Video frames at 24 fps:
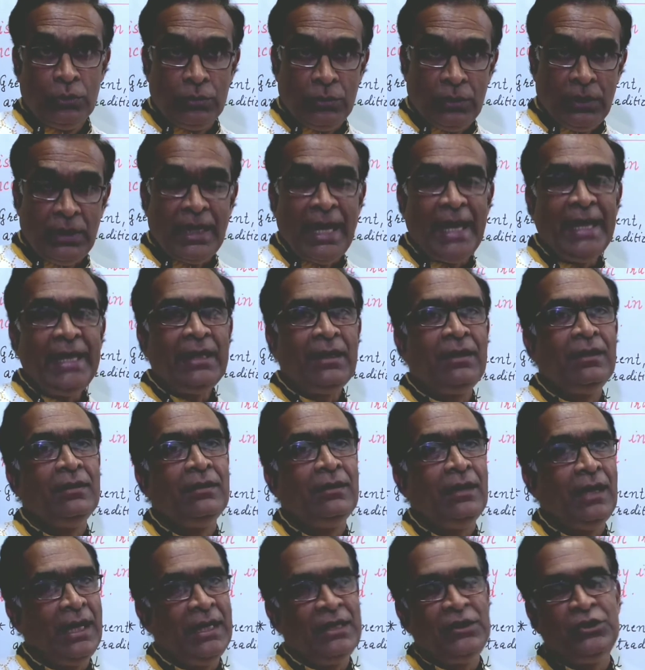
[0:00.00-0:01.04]
like
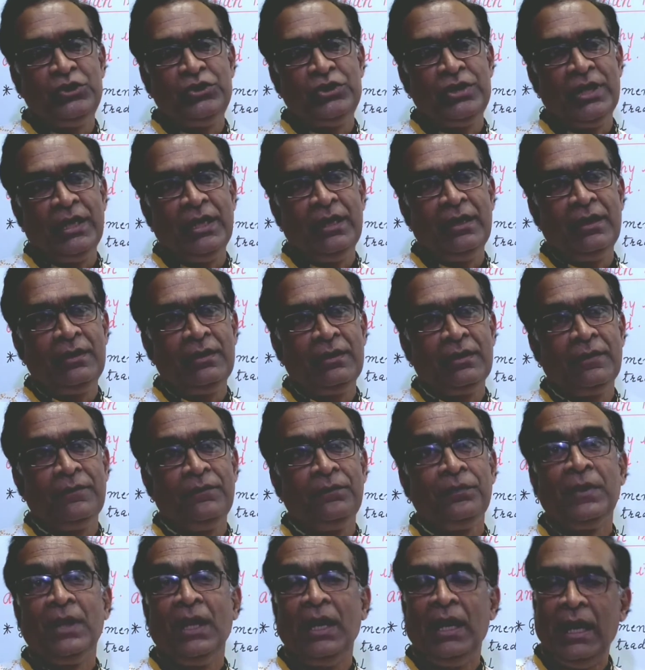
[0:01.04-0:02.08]
and share,
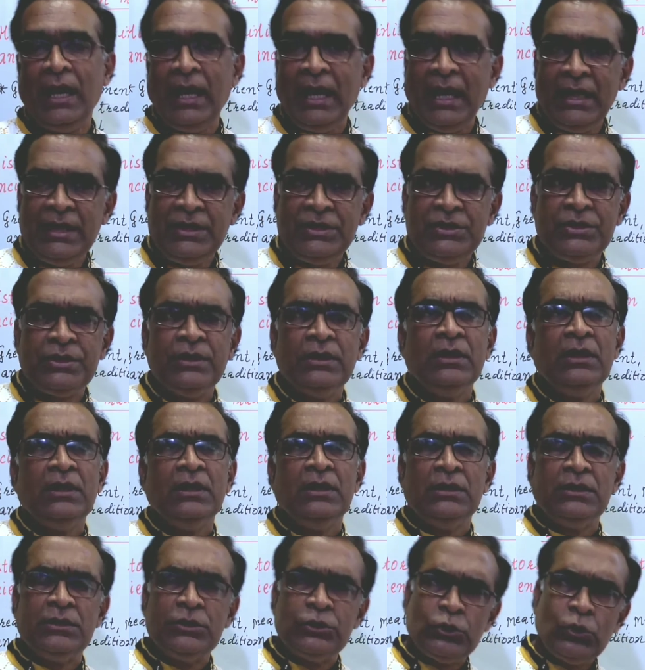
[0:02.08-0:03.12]
and
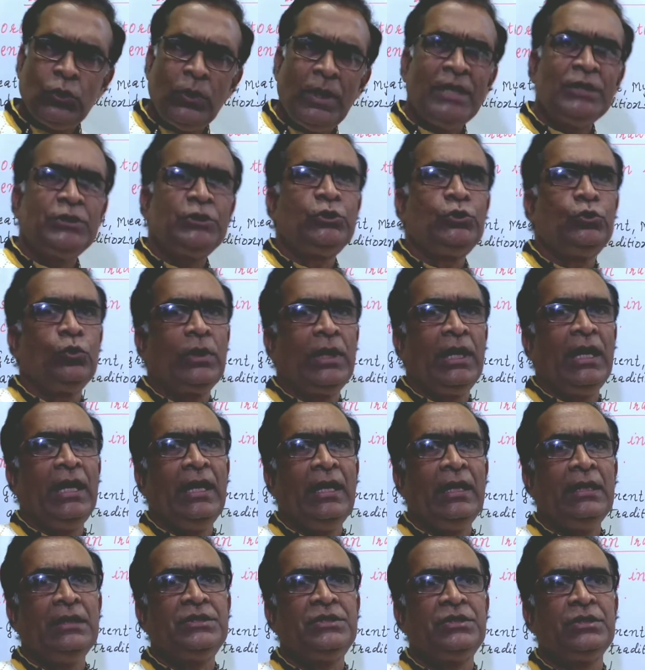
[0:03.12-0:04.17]
so as to
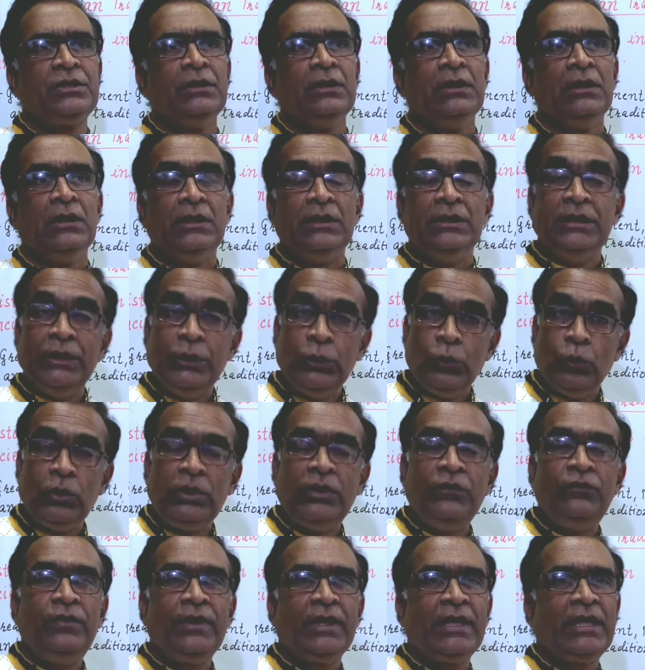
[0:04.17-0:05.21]
get the
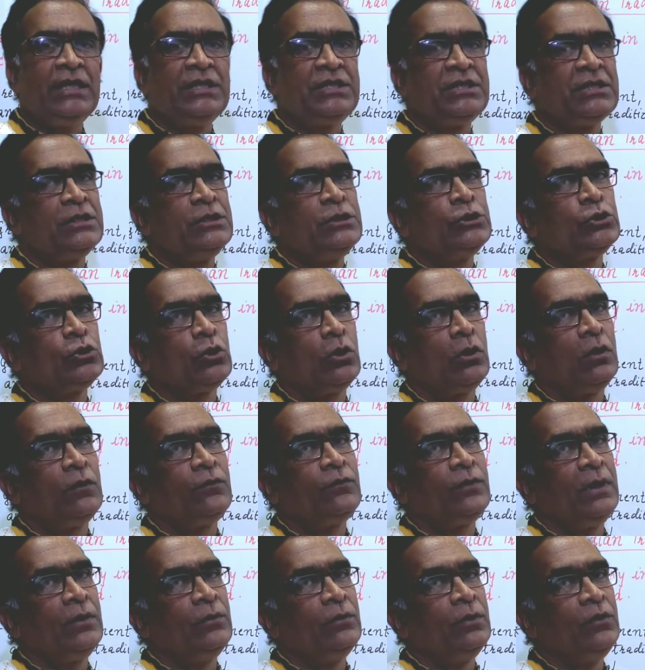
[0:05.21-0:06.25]
notifications
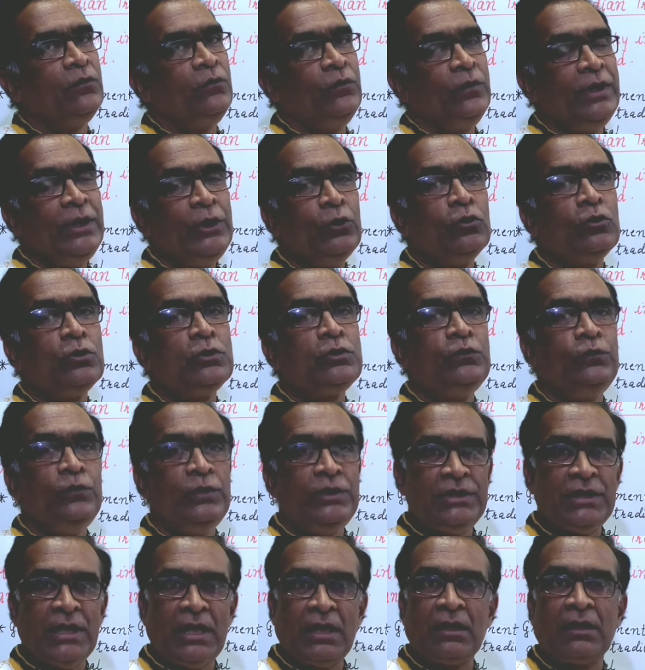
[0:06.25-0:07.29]
of our videos
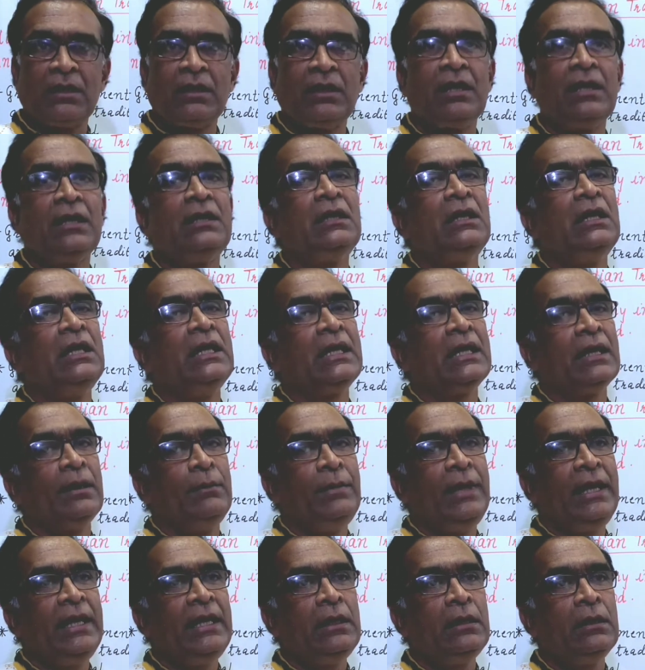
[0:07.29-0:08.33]
which are currently
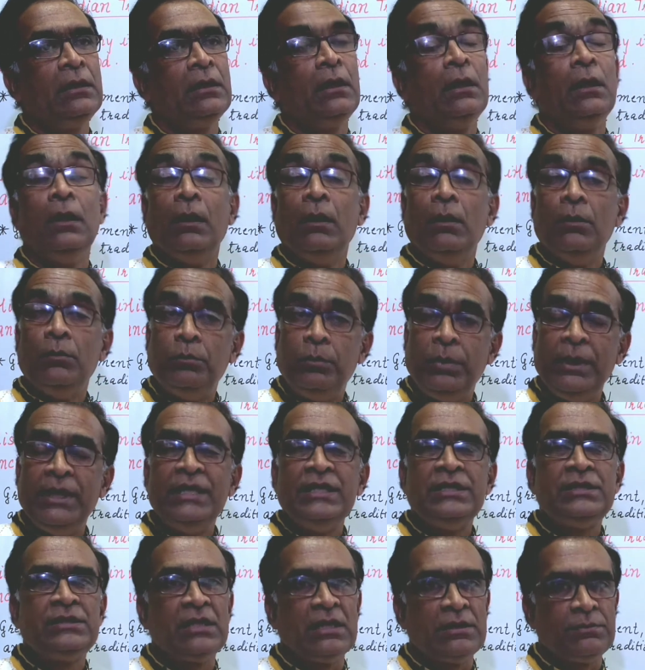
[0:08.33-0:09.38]
coming,
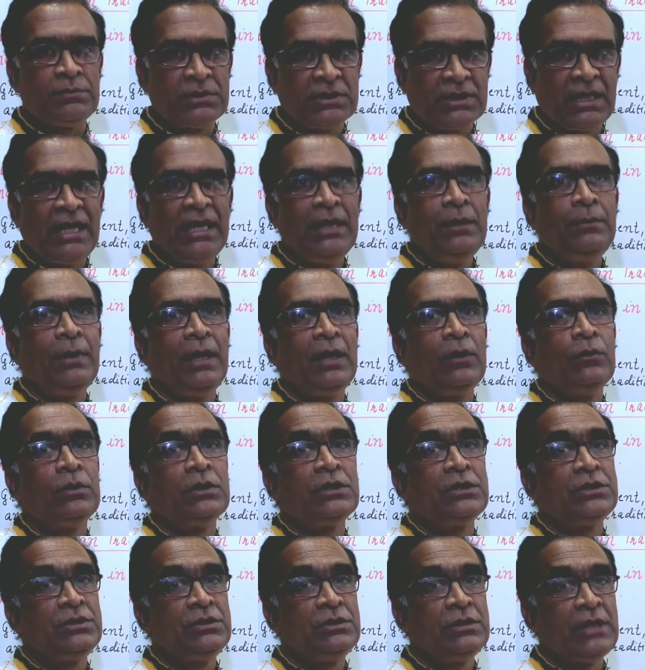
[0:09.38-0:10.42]
please subscribe
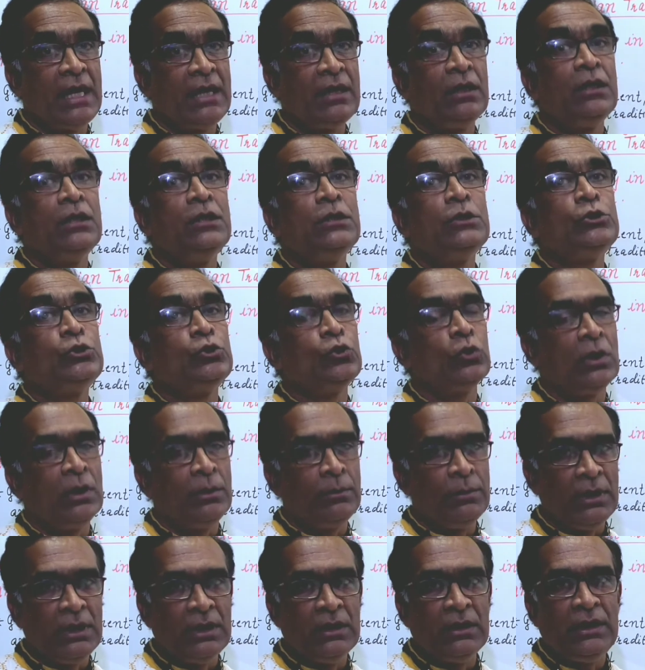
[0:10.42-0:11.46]
our channel
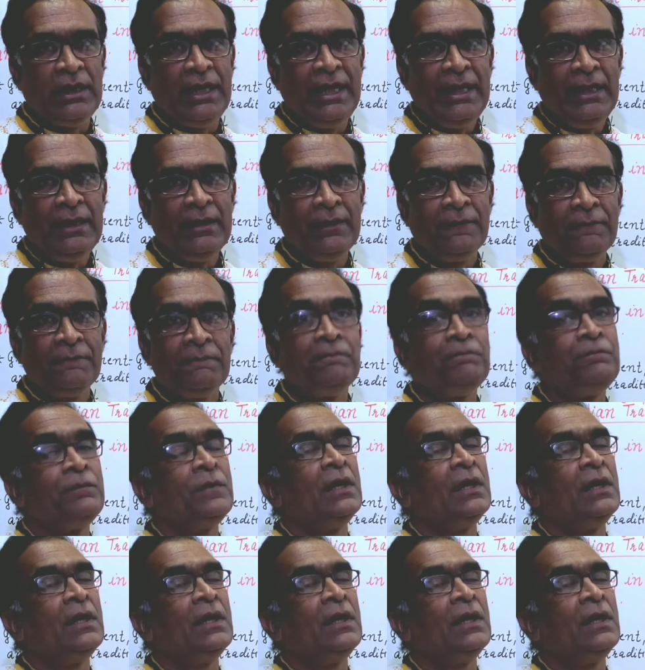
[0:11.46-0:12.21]
Sugam Learning,